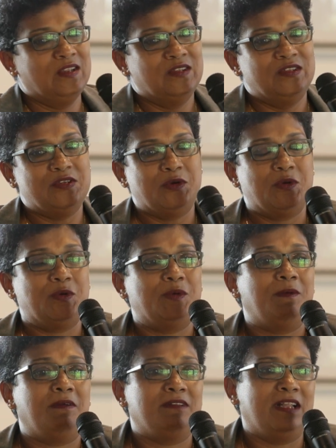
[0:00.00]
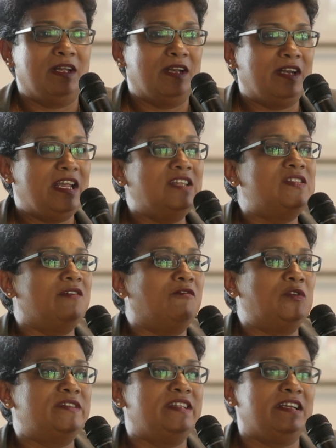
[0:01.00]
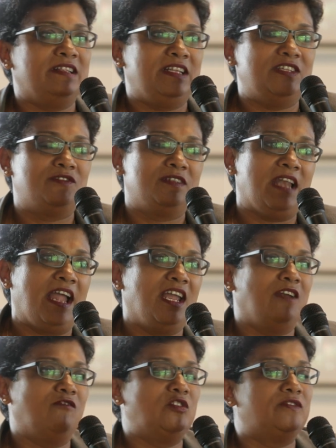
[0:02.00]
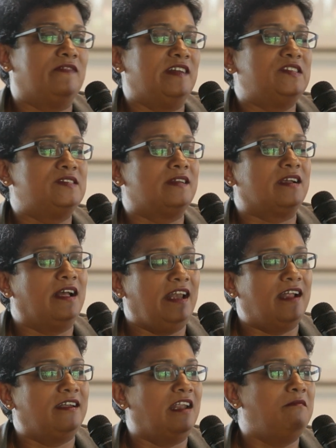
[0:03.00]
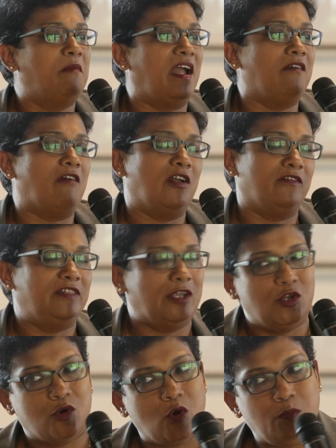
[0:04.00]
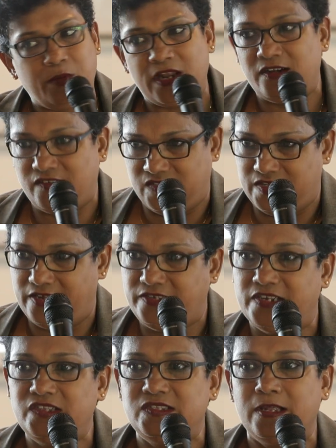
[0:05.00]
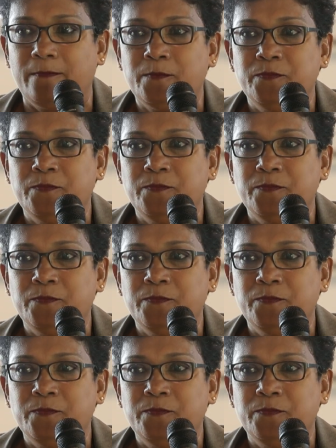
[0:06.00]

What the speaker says: So the reason was that this lichen was first collected by one of the European researchers,